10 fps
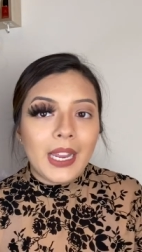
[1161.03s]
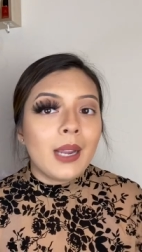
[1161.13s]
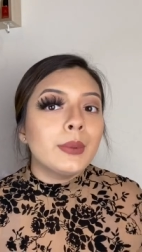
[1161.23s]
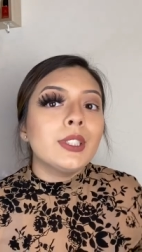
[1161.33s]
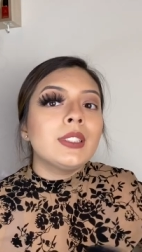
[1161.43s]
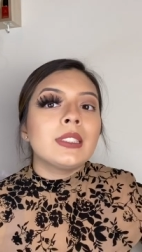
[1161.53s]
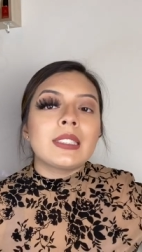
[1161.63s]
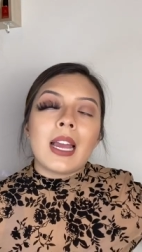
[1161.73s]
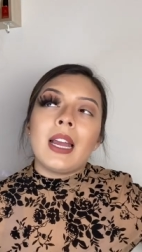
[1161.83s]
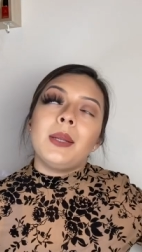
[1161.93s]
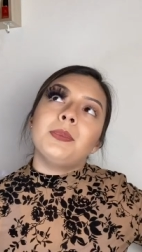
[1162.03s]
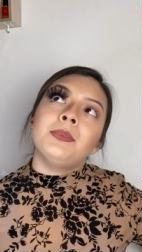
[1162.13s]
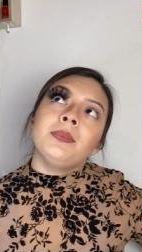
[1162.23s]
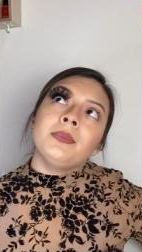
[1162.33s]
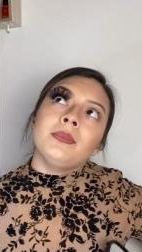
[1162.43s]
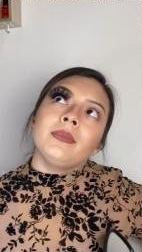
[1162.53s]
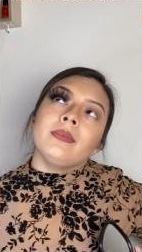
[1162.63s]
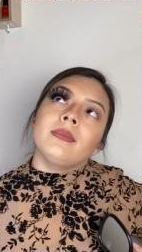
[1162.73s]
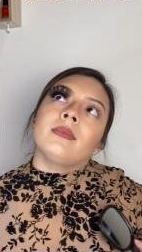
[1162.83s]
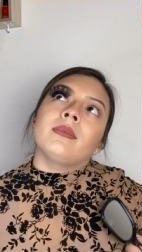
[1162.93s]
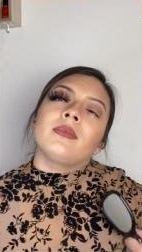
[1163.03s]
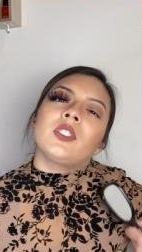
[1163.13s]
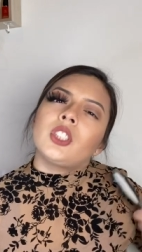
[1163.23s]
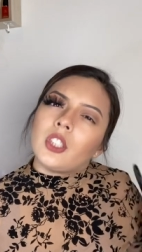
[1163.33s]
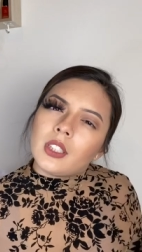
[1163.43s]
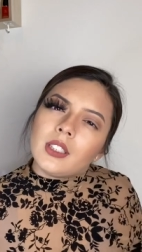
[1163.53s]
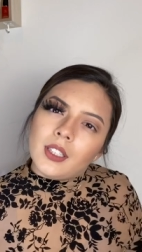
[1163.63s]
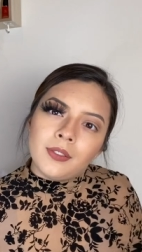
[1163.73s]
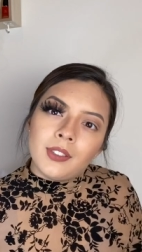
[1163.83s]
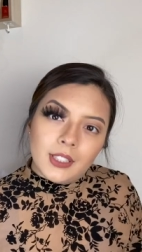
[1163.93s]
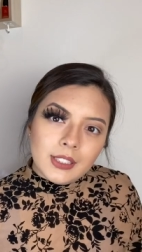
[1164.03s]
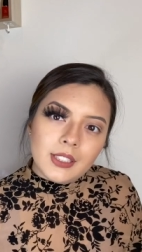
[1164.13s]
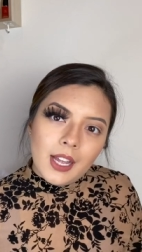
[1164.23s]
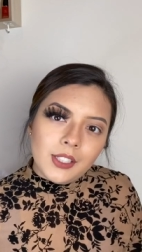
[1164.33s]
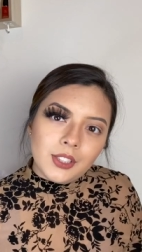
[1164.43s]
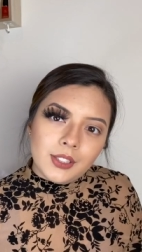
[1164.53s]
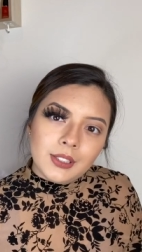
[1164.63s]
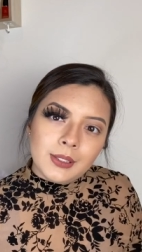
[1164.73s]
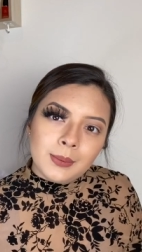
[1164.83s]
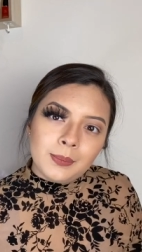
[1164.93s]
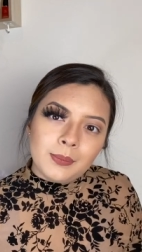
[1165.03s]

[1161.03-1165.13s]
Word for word: I'm just not good enough for these lashes.